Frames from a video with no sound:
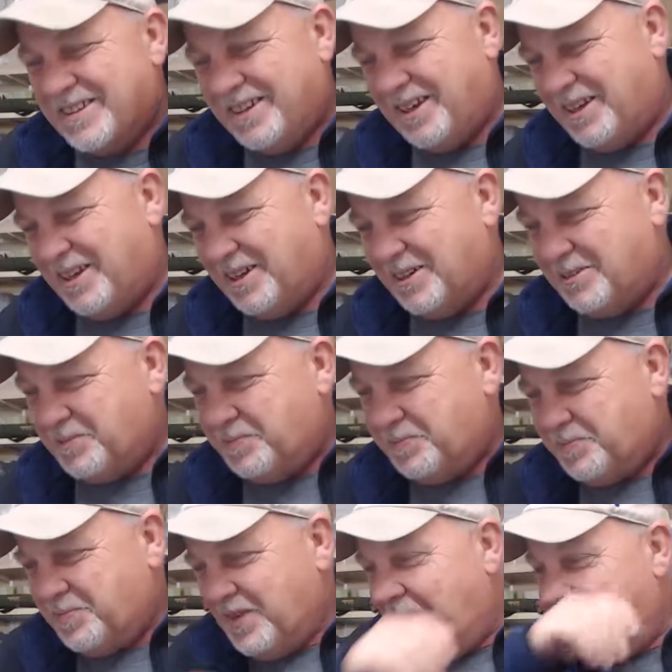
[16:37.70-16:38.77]
I
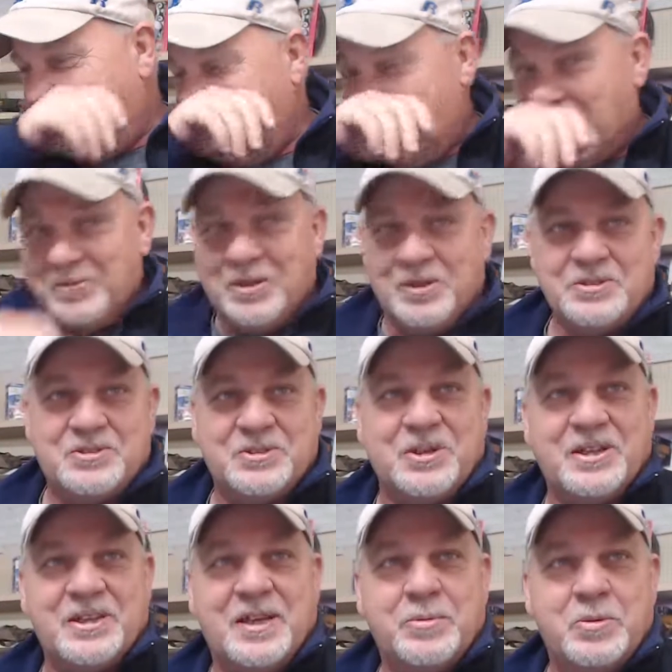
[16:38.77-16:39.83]
ate enough
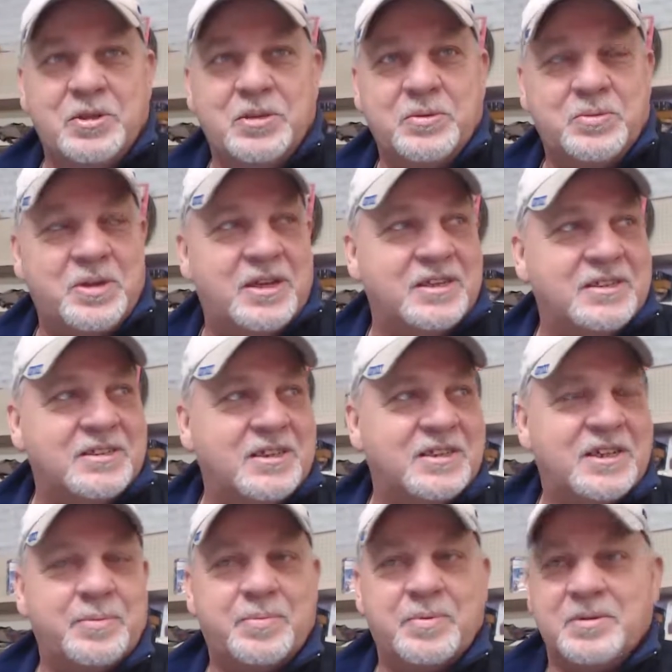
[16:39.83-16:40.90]
yesterday. I'm going to eat when I get
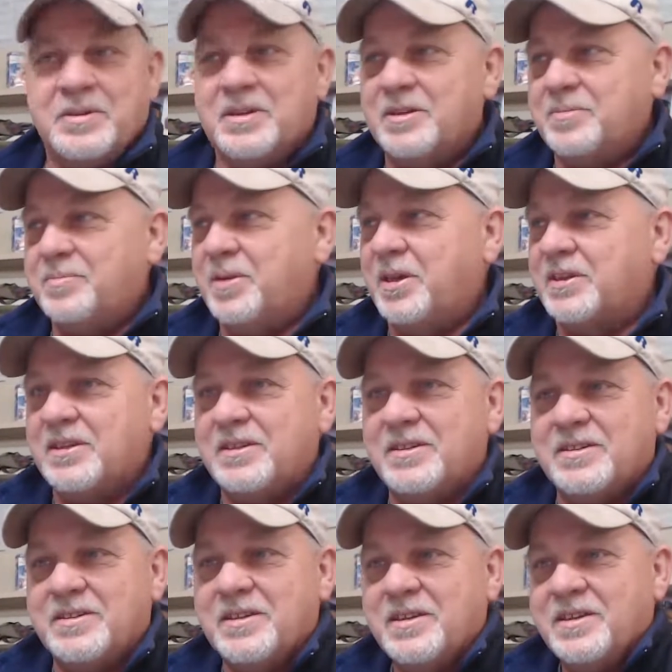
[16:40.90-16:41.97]
done helping Becky
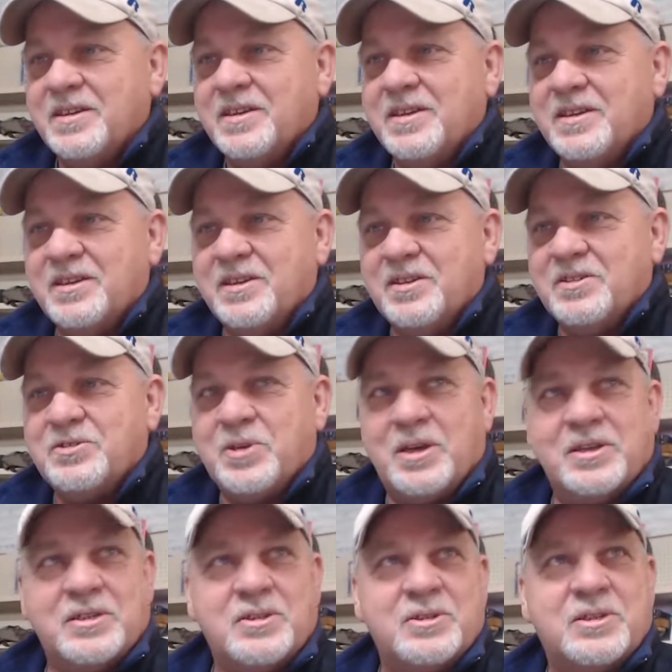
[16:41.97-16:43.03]
and
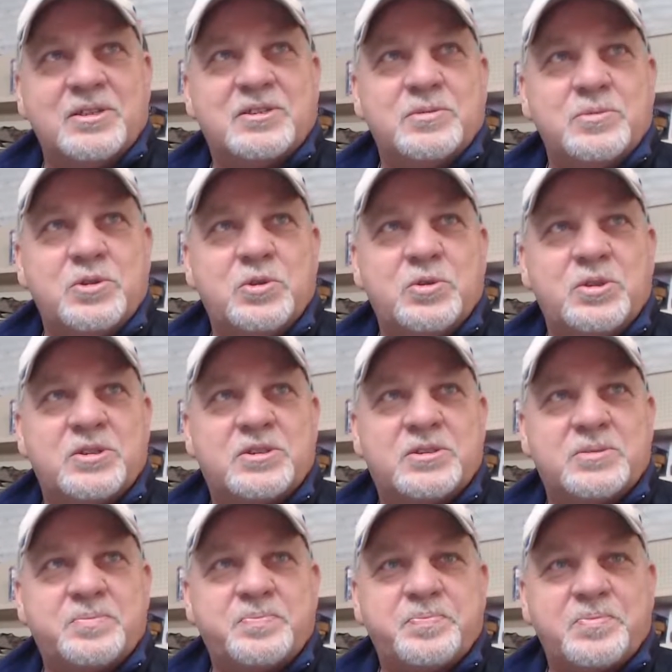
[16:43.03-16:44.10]
trying to look at some
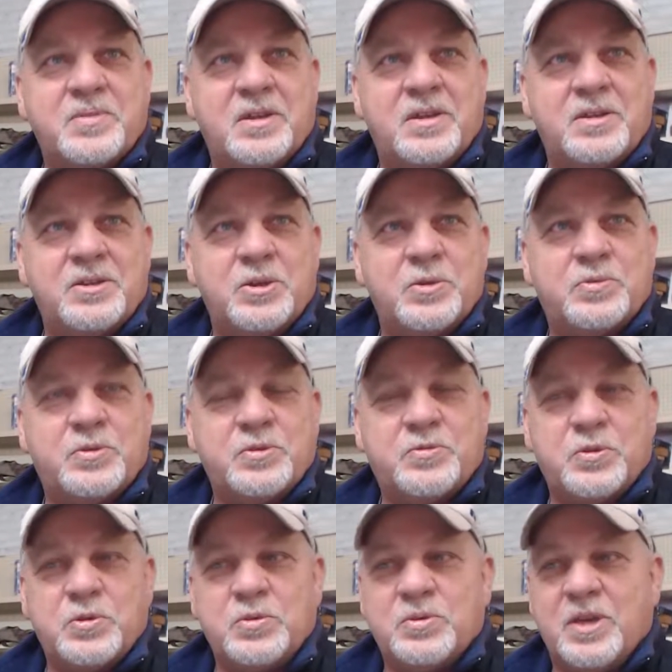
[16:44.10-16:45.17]
units here
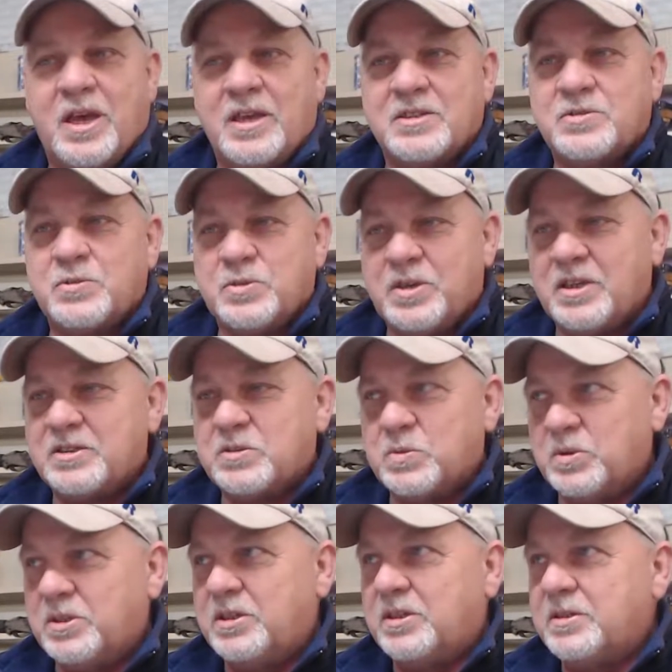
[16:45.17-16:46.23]
for you guys for next
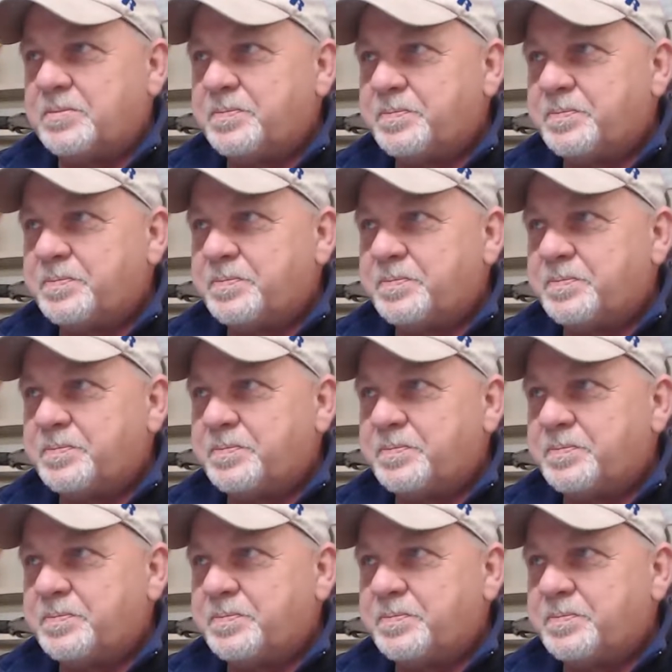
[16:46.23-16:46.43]
week.